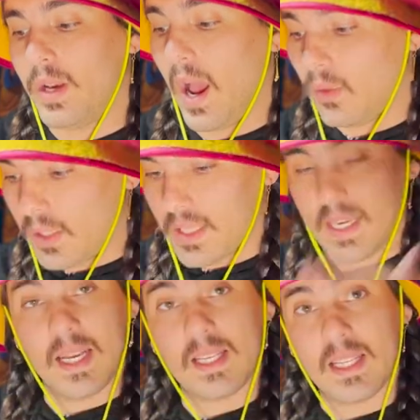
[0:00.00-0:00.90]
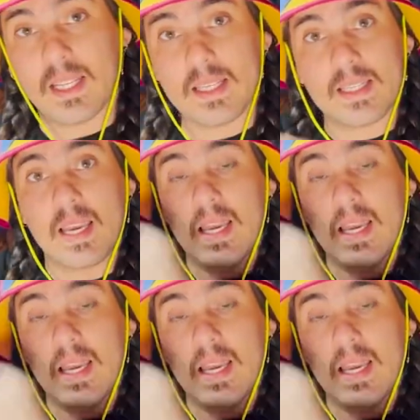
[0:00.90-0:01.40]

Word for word: Now, let's get into this